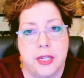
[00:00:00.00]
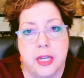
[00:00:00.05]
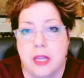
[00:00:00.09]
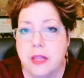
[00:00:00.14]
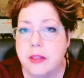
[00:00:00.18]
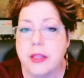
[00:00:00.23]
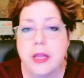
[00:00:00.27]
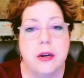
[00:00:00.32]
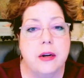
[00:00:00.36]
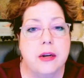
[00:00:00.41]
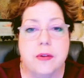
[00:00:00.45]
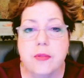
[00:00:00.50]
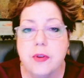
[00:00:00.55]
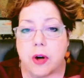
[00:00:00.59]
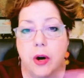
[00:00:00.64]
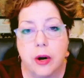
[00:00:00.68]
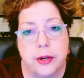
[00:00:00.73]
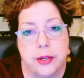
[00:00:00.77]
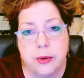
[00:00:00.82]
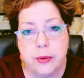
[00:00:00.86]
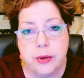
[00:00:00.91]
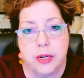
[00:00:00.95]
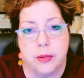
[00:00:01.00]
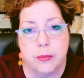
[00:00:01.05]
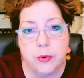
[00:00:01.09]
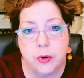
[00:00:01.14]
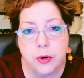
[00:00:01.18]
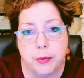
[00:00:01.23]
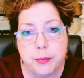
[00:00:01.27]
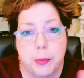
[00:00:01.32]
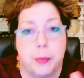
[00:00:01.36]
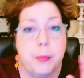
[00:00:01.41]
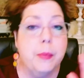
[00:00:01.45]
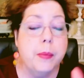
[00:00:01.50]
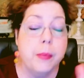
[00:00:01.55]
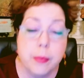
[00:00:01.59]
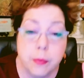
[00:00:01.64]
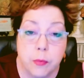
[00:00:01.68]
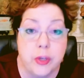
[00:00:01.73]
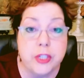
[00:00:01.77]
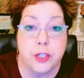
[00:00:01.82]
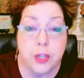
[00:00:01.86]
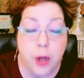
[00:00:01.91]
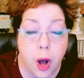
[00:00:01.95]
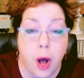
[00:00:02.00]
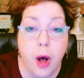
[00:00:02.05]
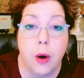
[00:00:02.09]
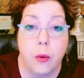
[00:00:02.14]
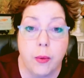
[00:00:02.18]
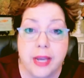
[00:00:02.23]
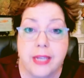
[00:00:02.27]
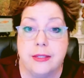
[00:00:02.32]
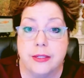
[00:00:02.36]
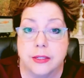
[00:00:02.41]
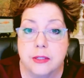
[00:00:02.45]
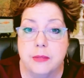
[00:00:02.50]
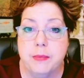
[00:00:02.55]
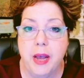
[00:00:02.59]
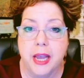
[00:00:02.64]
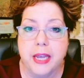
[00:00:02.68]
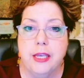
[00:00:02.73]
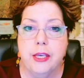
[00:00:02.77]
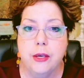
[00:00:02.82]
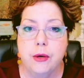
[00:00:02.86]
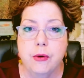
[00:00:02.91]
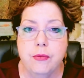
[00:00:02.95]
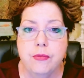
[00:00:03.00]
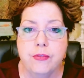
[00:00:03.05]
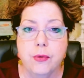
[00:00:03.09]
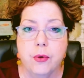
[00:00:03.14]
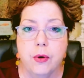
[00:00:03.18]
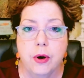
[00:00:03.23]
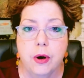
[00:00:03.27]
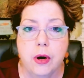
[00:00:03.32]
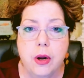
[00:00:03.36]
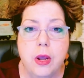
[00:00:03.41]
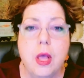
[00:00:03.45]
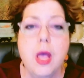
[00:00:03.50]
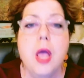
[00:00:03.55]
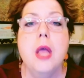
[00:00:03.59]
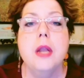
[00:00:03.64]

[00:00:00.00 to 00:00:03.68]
They don't even argue anymore. Which always is my cue for,